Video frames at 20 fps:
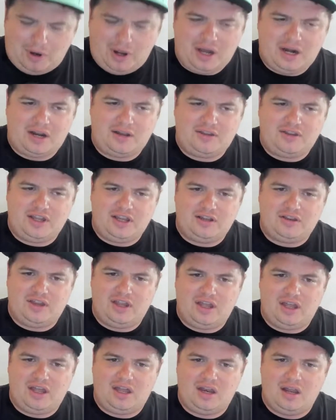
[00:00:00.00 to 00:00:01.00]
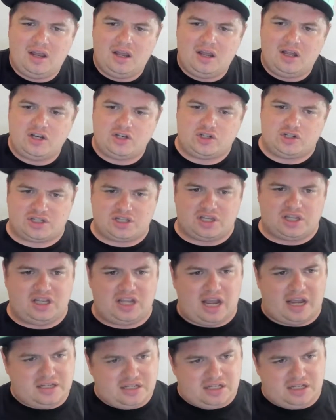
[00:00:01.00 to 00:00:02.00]
And I think that just the
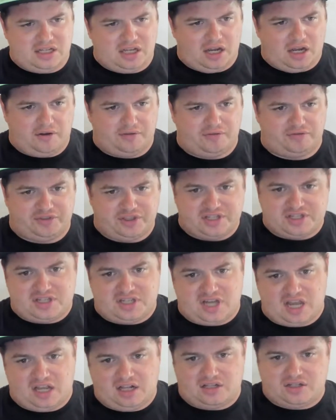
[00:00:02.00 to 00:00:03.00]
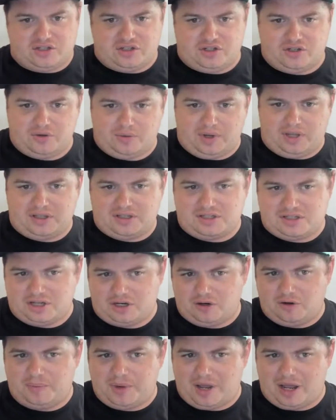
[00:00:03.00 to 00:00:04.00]
idea of the states doing the
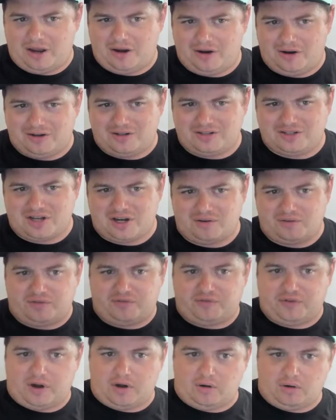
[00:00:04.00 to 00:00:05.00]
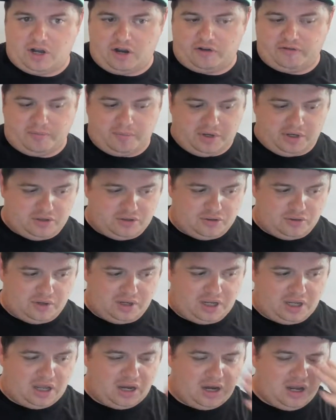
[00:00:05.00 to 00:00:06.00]
single payer instead of the federal government
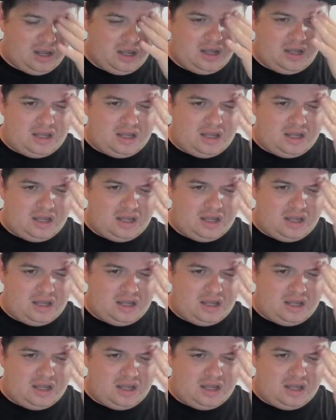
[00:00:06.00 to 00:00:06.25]
doing it